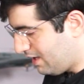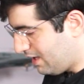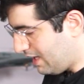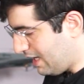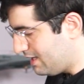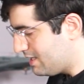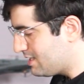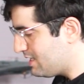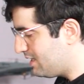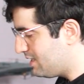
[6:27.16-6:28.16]
And this
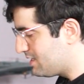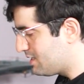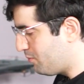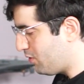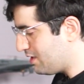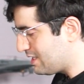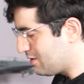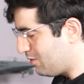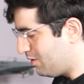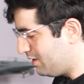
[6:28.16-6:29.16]
is it. This is the
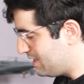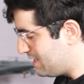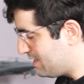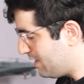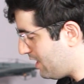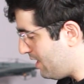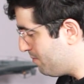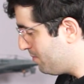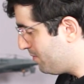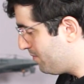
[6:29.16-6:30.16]
processor, this is the
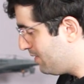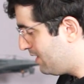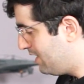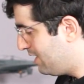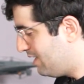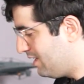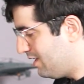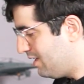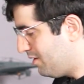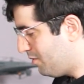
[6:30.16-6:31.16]
RAM.
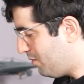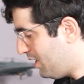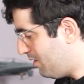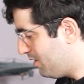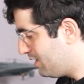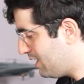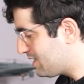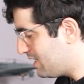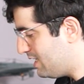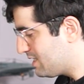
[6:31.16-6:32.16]
Wow, that's
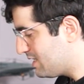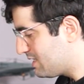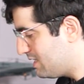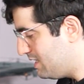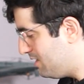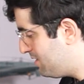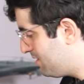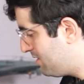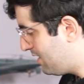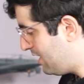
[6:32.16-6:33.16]
the SSD,
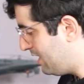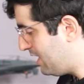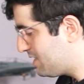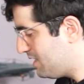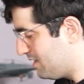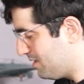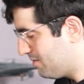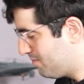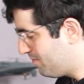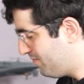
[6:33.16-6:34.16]
and that's it.
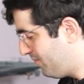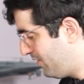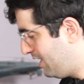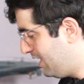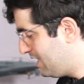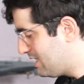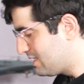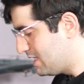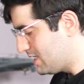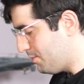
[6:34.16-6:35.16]

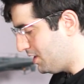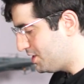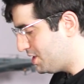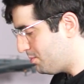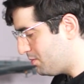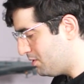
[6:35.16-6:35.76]
System on a chip.